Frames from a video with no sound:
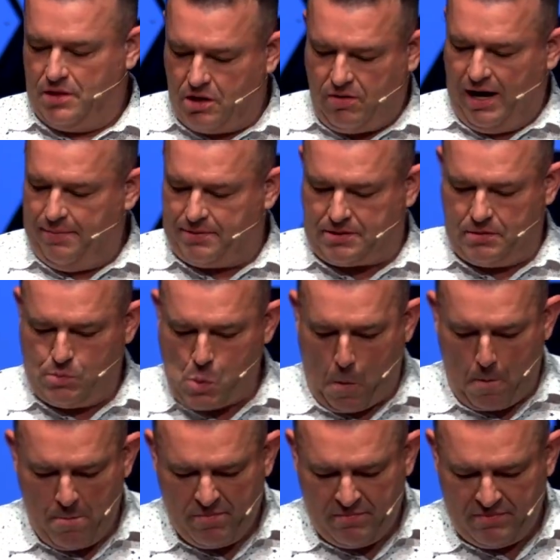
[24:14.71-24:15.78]
Grapes.
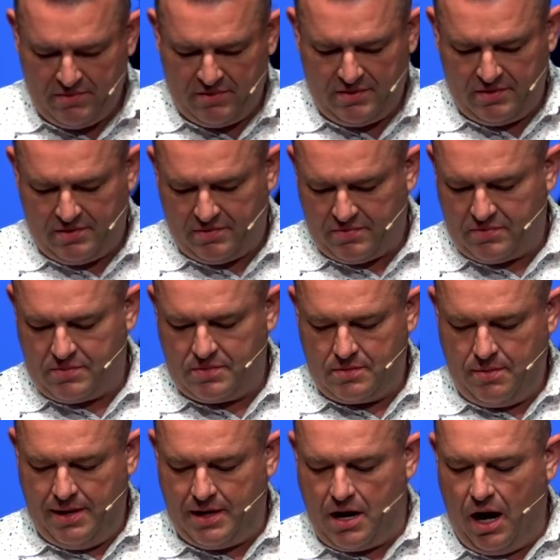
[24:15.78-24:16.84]

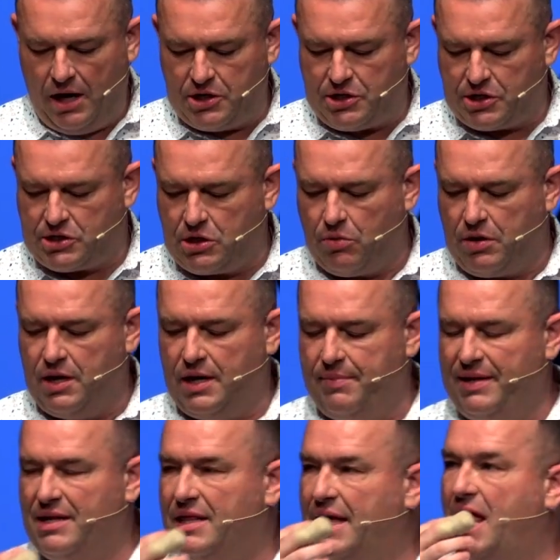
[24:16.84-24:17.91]
I mean, God is just so good.
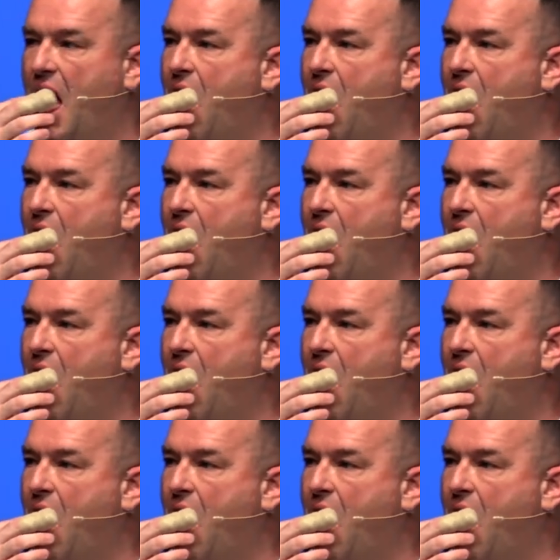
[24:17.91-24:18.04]
I mean,